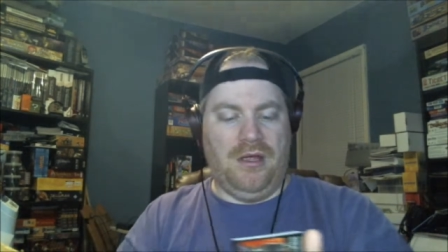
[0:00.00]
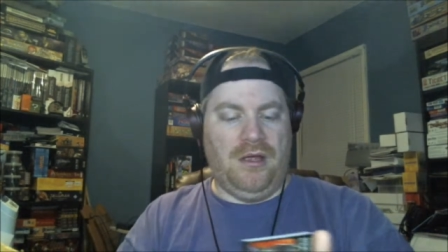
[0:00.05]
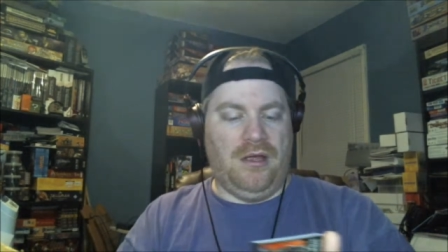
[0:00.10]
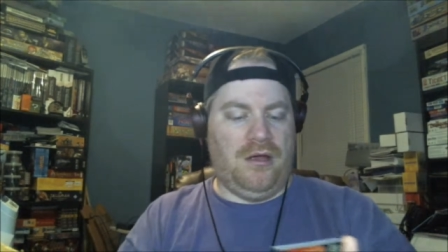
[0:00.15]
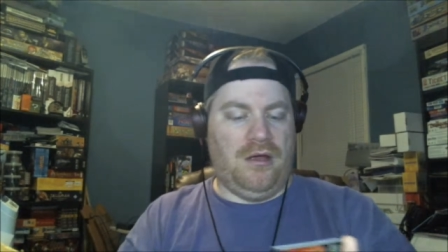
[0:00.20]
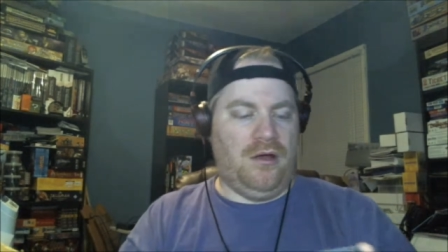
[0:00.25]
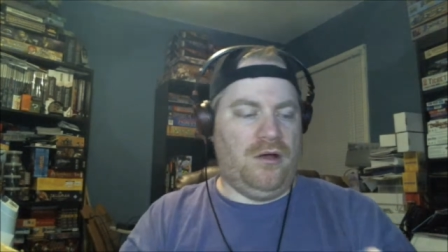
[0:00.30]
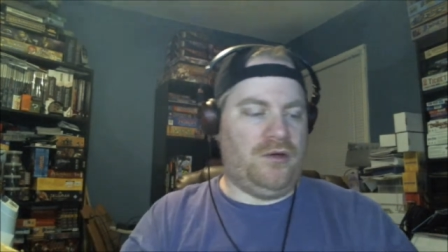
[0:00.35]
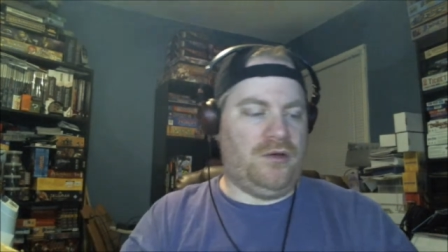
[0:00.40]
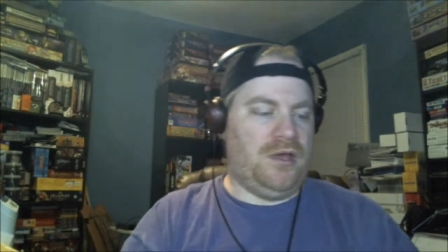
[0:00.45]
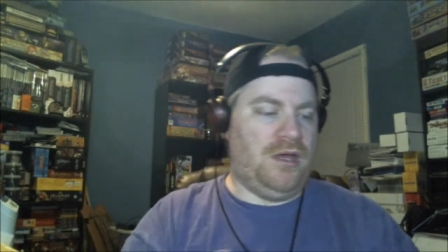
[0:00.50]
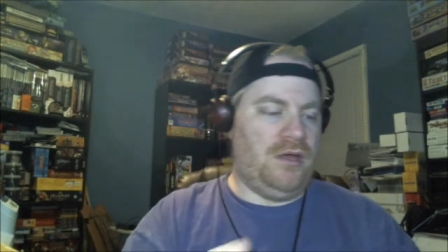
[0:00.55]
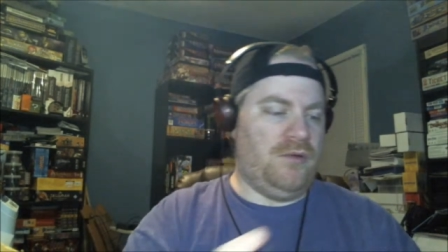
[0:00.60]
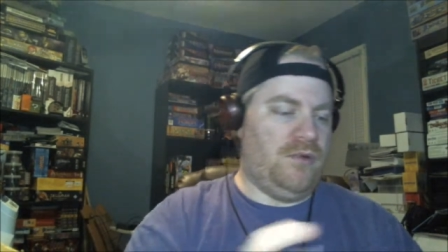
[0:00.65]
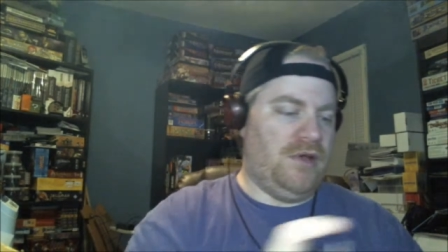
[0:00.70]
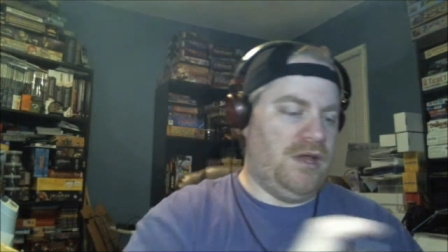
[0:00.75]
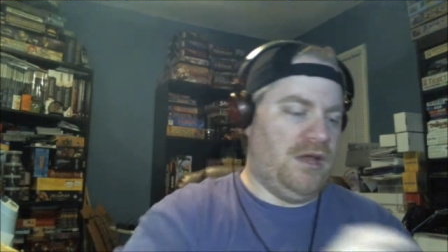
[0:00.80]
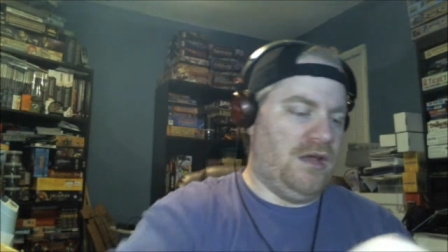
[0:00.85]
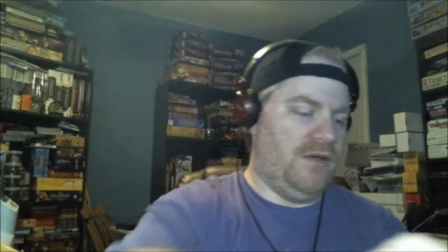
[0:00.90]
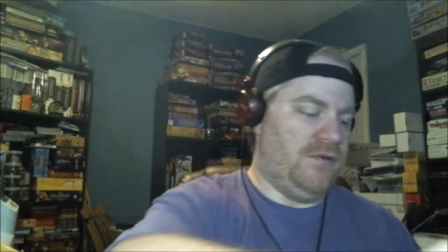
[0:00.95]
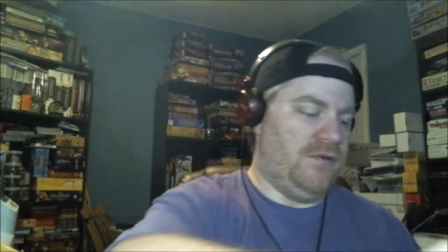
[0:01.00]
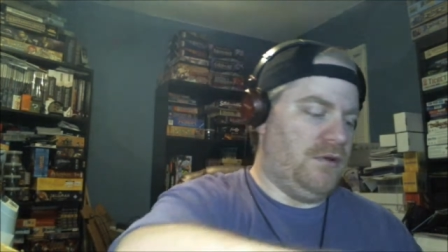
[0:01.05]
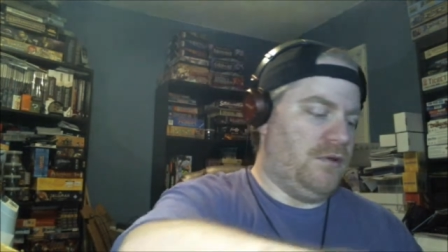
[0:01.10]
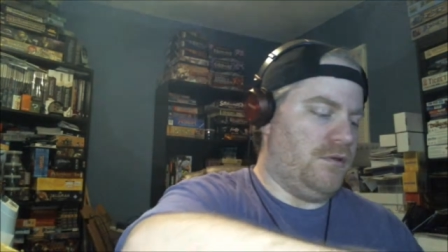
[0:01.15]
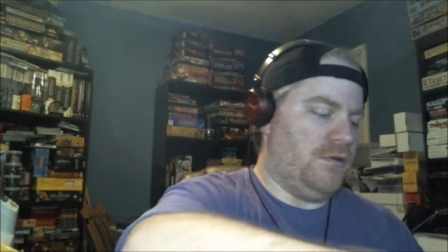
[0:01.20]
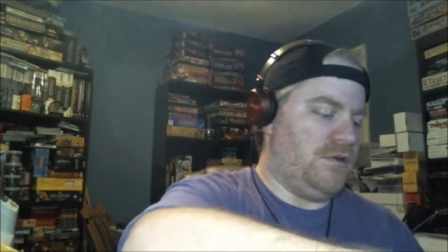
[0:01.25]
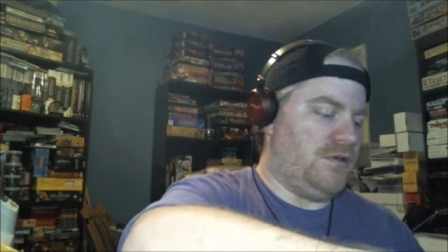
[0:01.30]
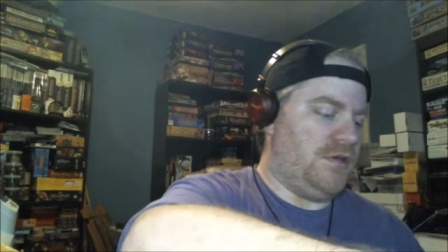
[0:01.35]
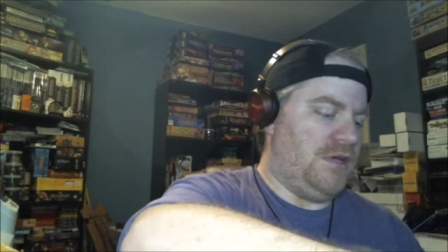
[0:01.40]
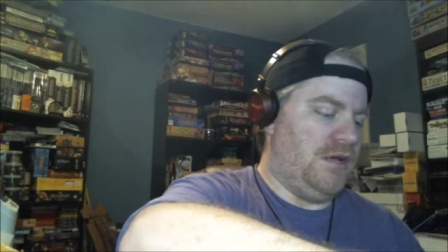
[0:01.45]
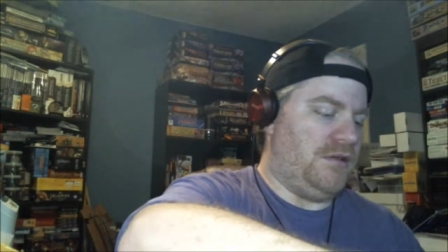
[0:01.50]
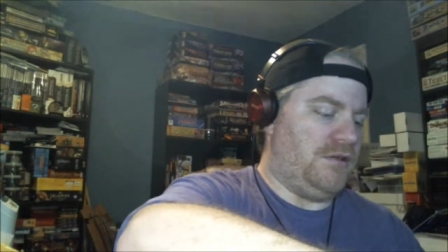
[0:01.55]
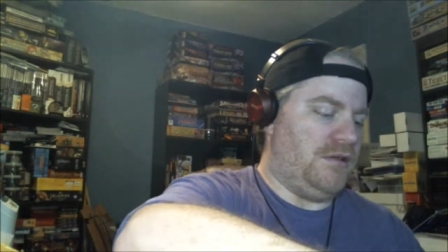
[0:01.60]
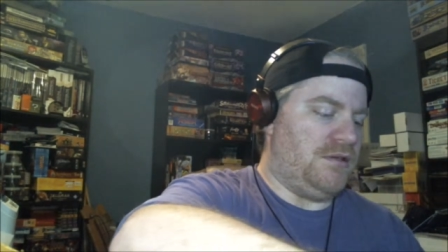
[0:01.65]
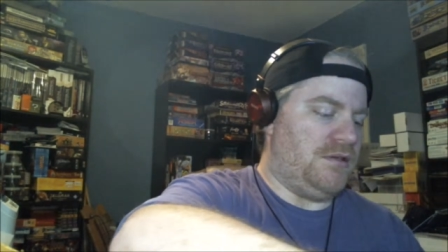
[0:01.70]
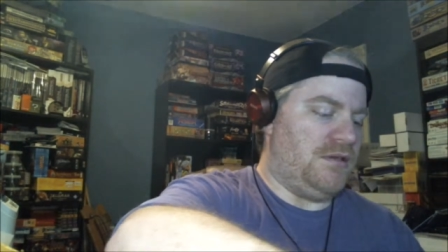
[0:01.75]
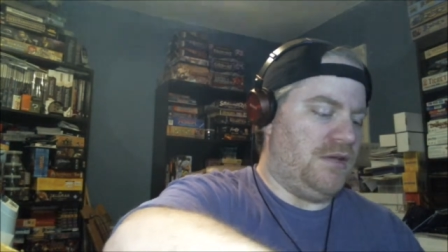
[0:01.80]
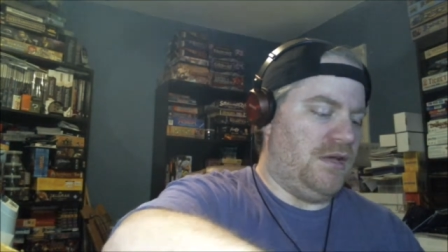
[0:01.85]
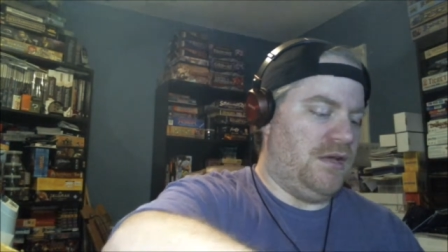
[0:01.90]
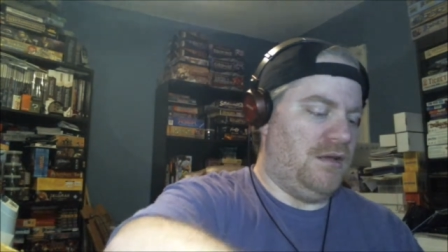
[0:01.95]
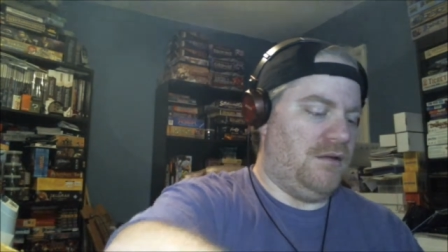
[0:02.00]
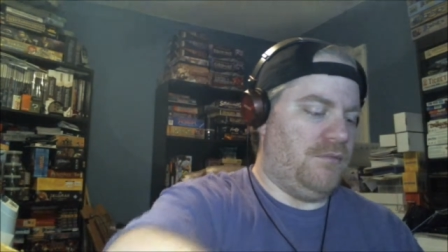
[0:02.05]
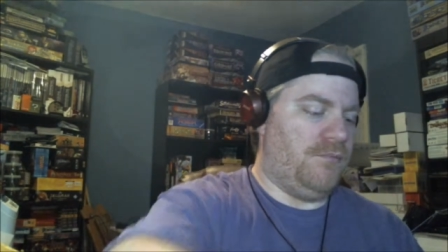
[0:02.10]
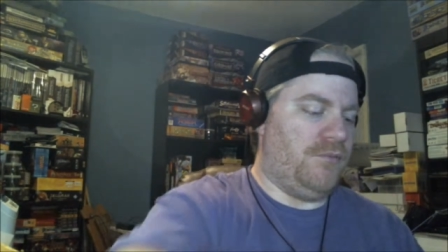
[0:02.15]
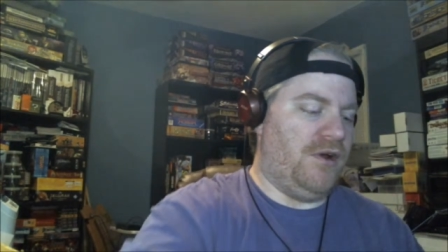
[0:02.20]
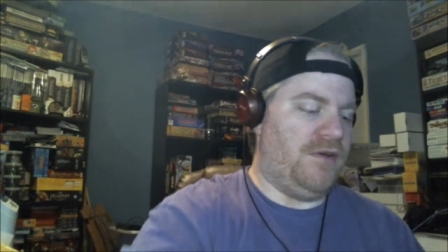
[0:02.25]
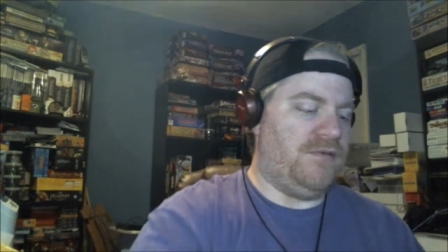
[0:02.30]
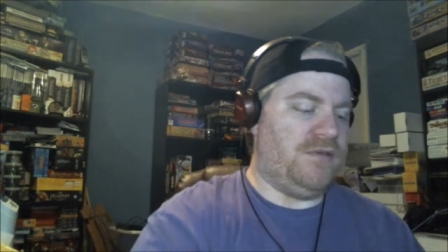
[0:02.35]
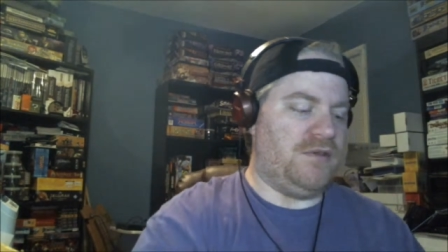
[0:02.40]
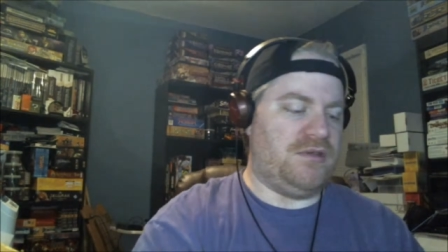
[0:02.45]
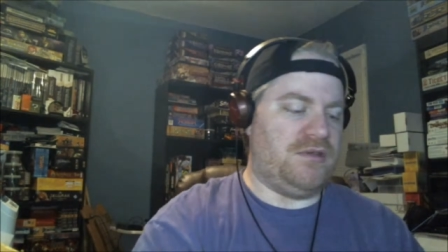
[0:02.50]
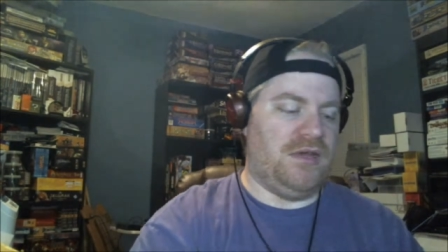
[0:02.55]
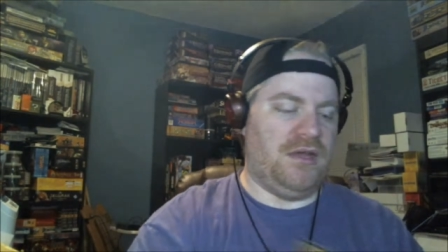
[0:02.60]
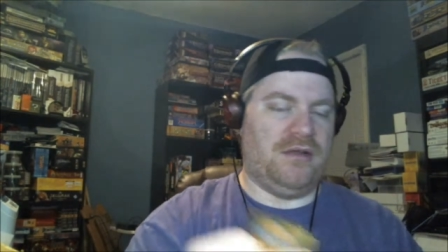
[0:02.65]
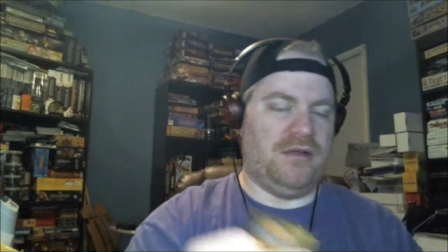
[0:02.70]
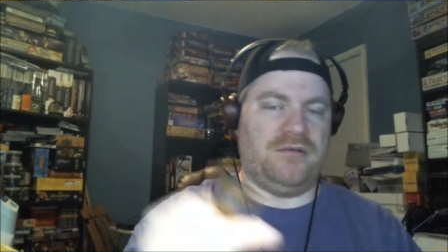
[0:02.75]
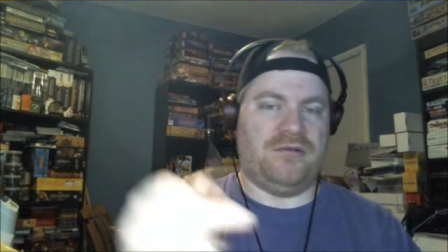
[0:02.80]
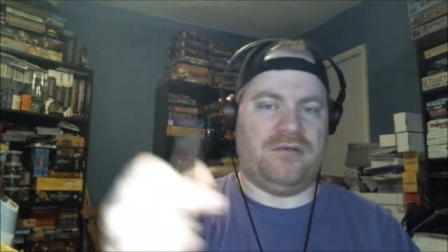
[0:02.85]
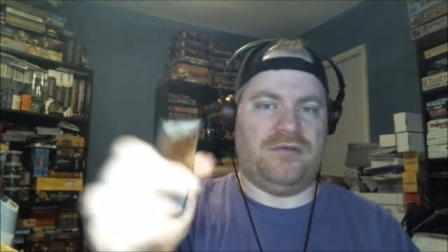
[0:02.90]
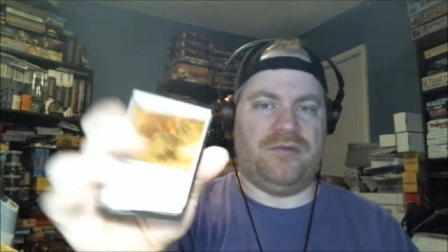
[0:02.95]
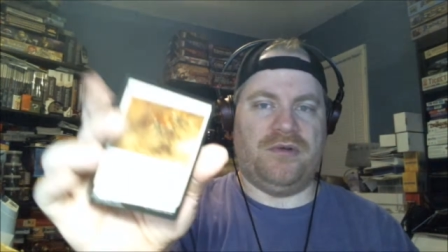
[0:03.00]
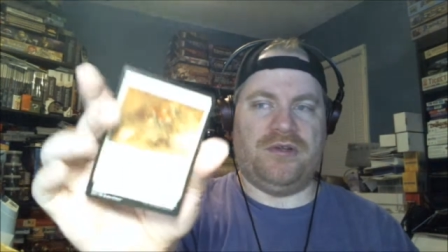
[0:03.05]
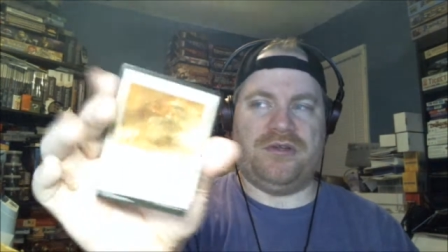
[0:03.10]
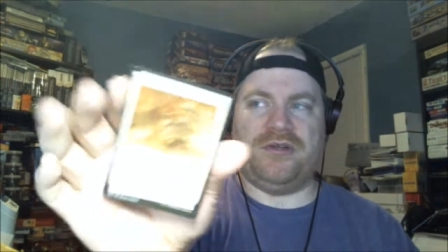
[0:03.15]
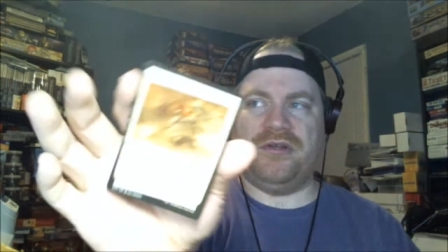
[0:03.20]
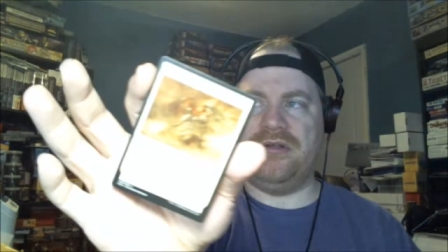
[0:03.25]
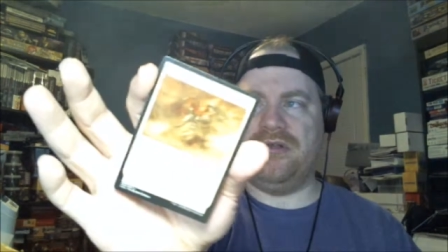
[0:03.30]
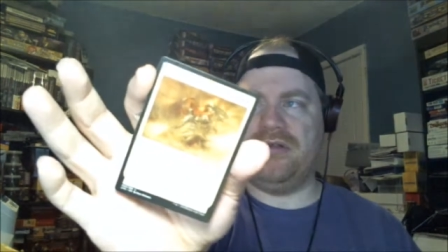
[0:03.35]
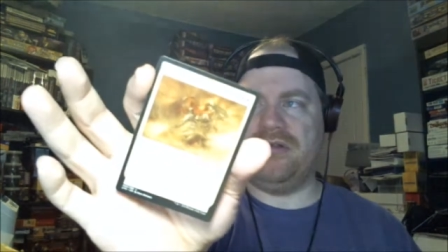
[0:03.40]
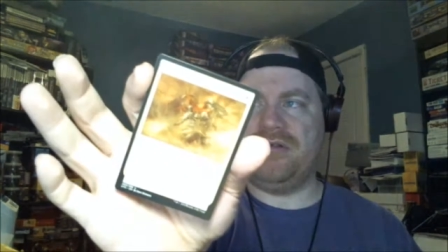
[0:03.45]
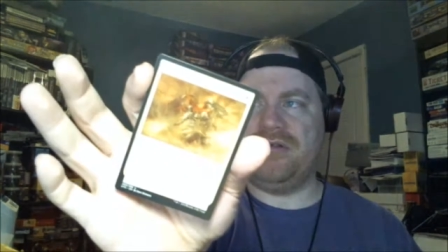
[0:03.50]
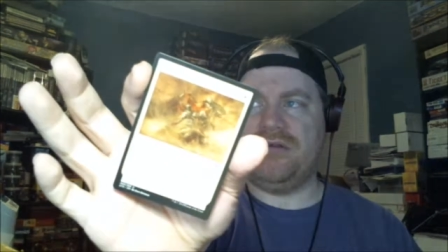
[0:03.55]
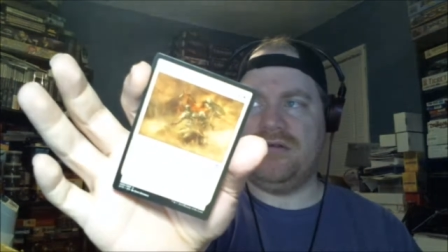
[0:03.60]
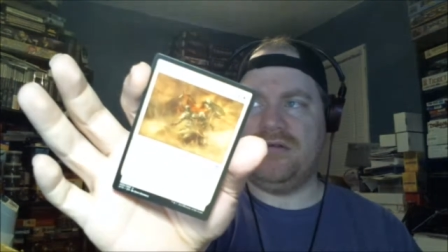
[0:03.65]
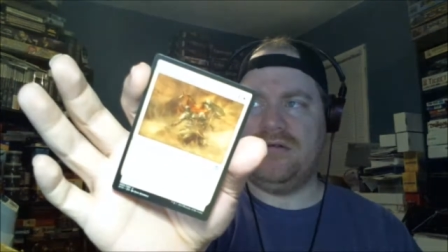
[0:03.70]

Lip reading: Okay, we have another Scout the Brave the Sands, which is